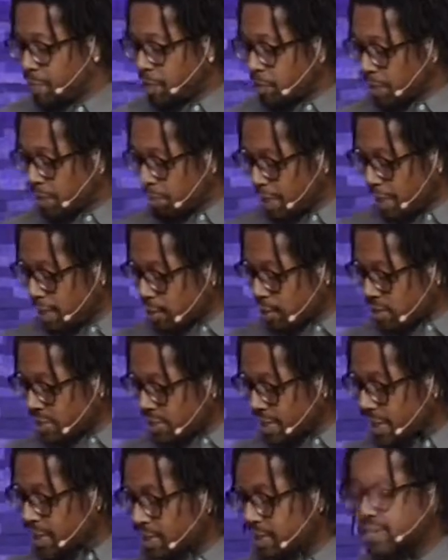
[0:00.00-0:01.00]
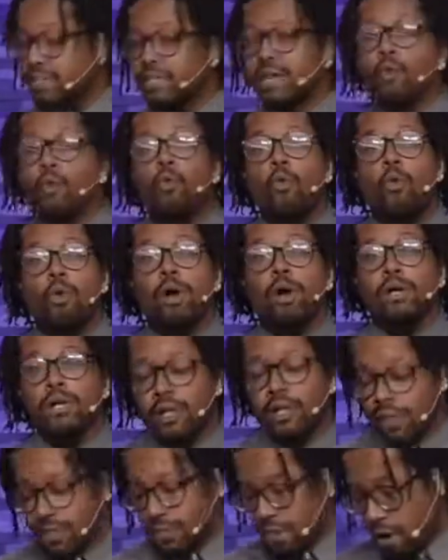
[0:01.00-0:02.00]
Peter, Peter's saying this in
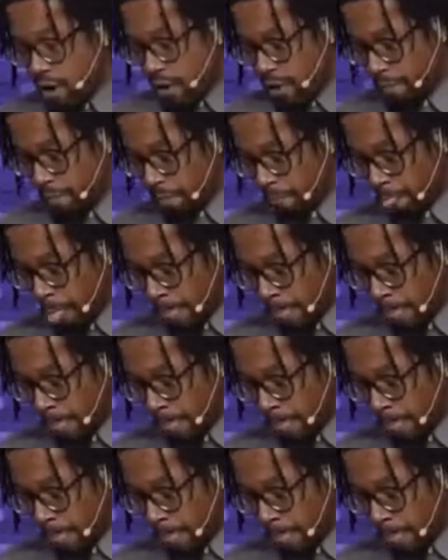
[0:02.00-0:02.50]
one thought.